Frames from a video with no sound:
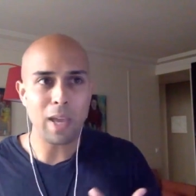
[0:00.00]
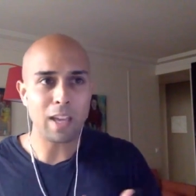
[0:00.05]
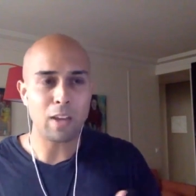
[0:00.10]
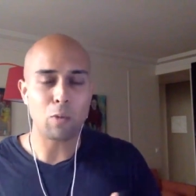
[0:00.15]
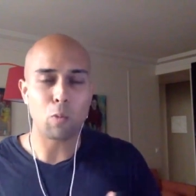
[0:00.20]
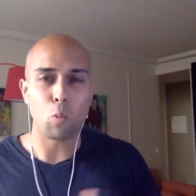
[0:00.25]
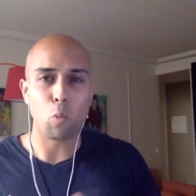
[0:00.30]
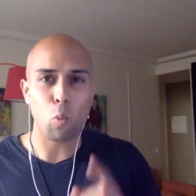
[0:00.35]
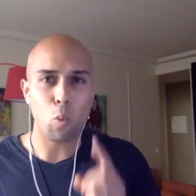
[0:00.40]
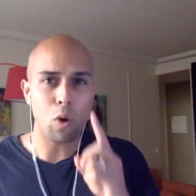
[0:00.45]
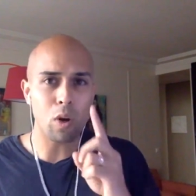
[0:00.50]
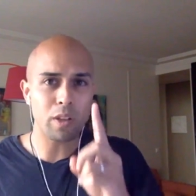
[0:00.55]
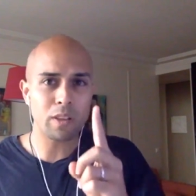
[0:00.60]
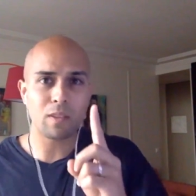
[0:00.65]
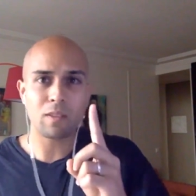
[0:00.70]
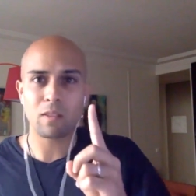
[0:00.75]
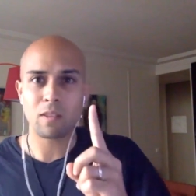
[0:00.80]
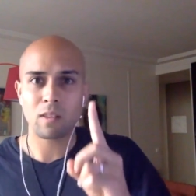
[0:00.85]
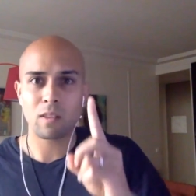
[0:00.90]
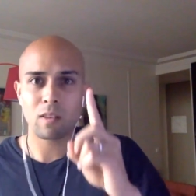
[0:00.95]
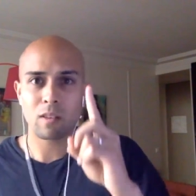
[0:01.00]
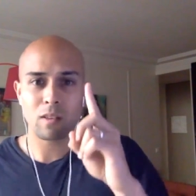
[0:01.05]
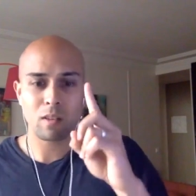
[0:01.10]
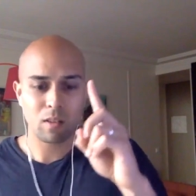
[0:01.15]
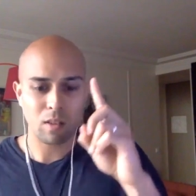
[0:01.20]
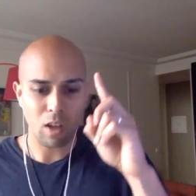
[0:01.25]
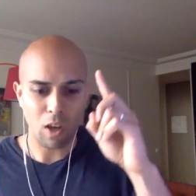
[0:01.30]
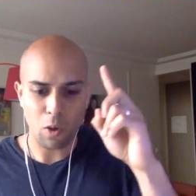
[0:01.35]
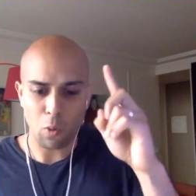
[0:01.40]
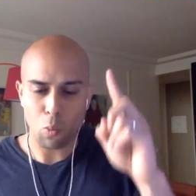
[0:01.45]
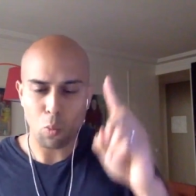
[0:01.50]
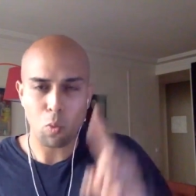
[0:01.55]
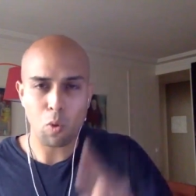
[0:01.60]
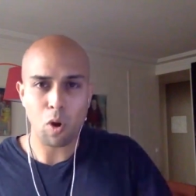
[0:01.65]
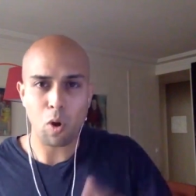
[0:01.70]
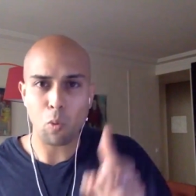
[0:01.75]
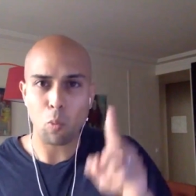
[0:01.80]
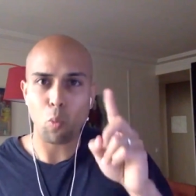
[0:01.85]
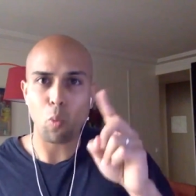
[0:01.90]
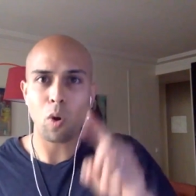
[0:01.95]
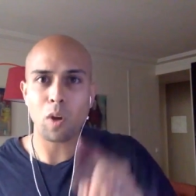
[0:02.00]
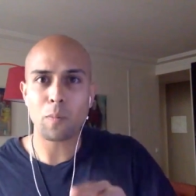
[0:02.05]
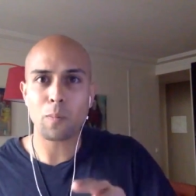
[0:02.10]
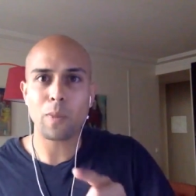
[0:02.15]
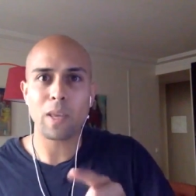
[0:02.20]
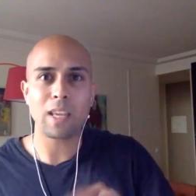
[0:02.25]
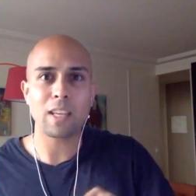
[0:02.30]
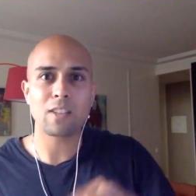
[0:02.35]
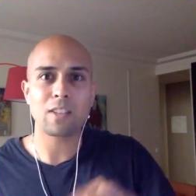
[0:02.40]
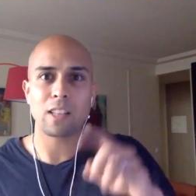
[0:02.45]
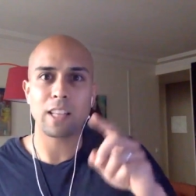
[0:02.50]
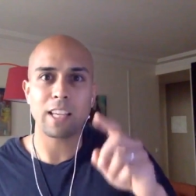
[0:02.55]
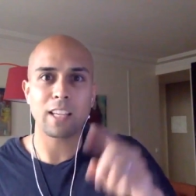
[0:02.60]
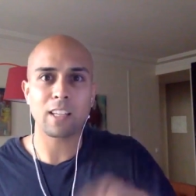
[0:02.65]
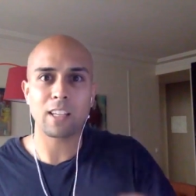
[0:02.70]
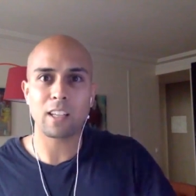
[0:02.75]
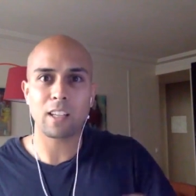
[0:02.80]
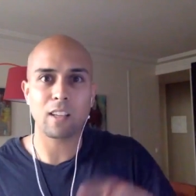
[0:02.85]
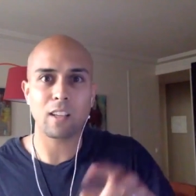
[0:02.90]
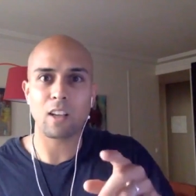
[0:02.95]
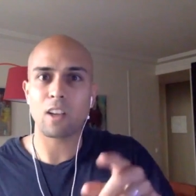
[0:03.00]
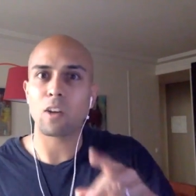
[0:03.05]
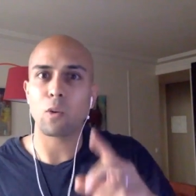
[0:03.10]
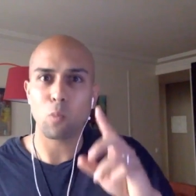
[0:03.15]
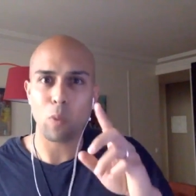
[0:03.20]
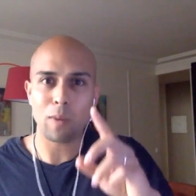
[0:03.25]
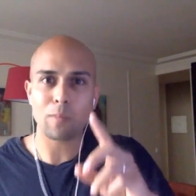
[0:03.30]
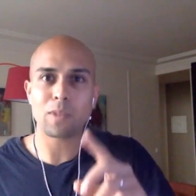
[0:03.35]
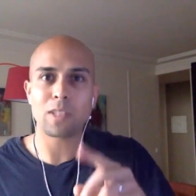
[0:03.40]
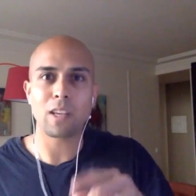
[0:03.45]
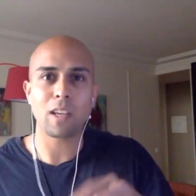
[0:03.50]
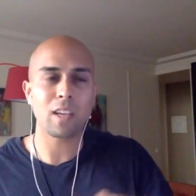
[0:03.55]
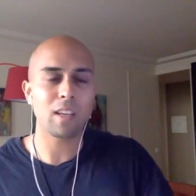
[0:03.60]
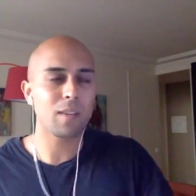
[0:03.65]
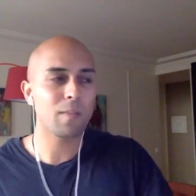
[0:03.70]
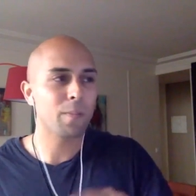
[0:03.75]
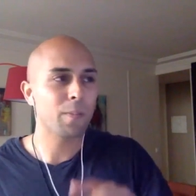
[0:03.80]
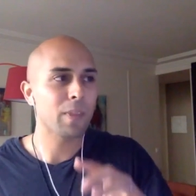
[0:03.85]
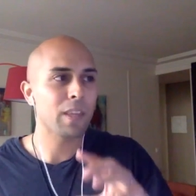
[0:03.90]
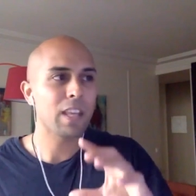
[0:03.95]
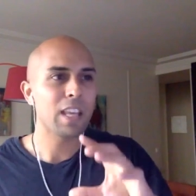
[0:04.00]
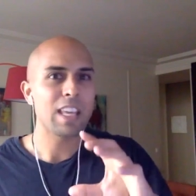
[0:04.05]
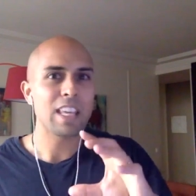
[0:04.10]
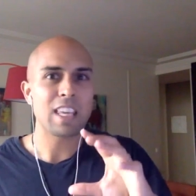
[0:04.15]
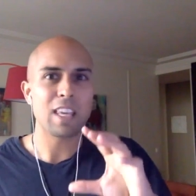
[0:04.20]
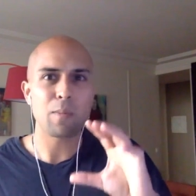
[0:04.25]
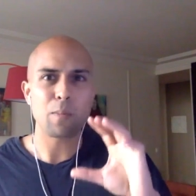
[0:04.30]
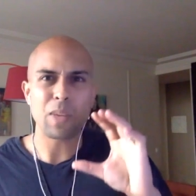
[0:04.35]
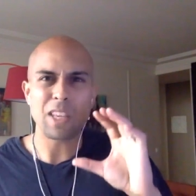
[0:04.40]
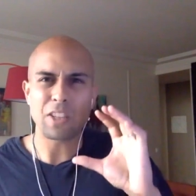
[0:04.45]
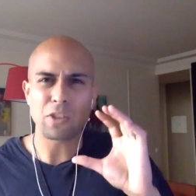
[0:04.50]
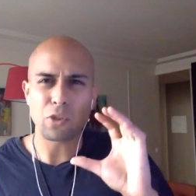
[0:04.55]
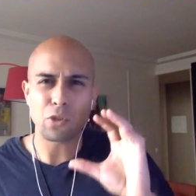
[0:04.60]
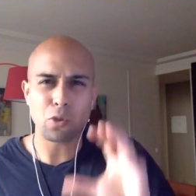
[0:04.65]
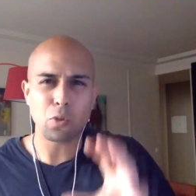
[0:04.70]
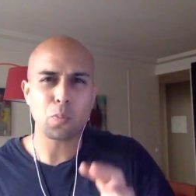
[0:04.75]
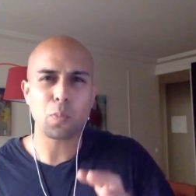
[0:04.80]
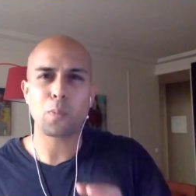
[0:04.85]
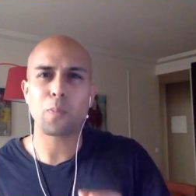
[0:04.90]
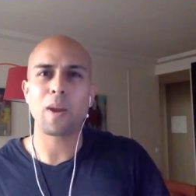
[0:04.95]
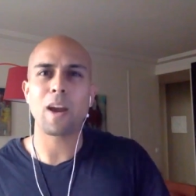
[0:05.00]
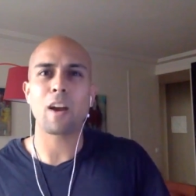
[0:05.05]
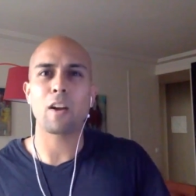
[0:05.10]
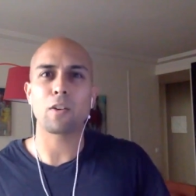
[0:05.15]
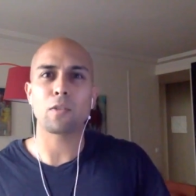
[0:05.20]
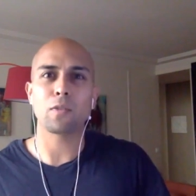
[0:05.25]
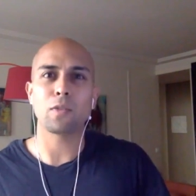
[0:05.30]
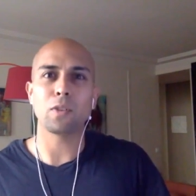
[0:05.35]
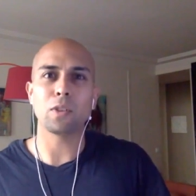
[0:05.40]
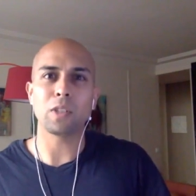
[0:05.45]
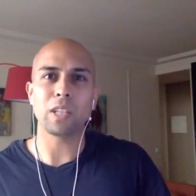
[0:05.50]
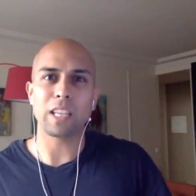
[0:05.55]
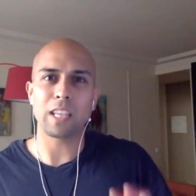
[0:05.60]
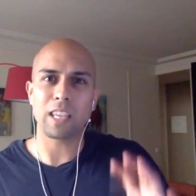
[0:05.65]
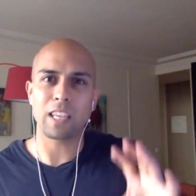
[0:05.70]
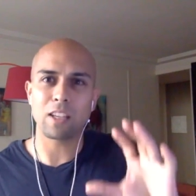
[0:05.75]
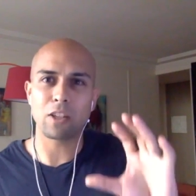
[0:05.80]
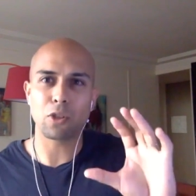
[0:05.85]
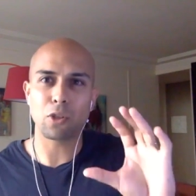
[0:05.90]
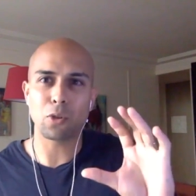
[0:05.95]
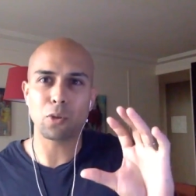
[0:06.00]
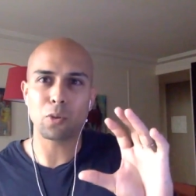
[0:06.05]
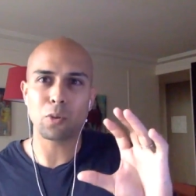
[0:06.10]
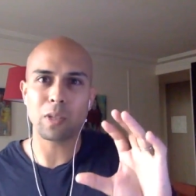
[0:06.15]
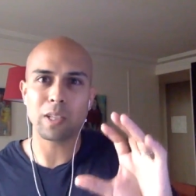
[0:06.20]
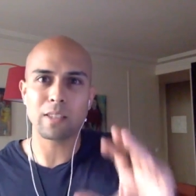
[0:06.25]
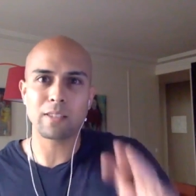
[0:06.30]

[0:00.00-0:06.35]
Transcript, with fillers: you make one a, a one page landing uh, website can be super powerful and can do